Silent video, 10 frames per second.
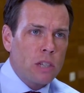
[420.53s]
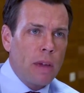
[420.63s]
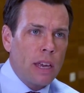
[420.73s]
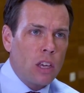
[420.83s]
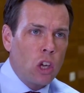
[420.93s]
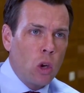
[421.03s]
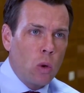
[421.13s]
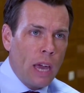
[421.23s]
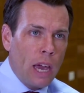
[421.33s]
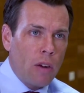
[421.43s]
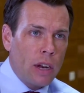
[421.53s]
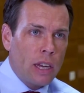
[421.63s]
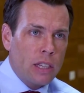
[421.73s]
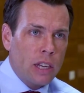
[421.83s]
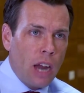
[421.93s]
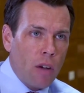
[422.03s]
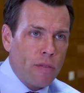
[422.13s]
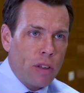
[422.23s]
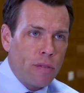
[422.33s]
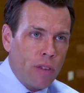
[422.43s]
must make you here in Chisinau
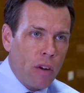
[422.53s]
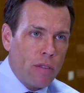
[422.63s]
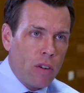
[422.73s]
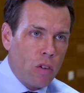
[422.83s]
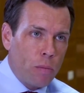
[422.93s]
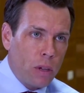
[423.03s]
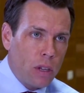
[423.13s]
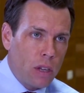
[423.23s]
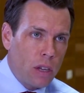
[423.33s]
feel very vulnerable.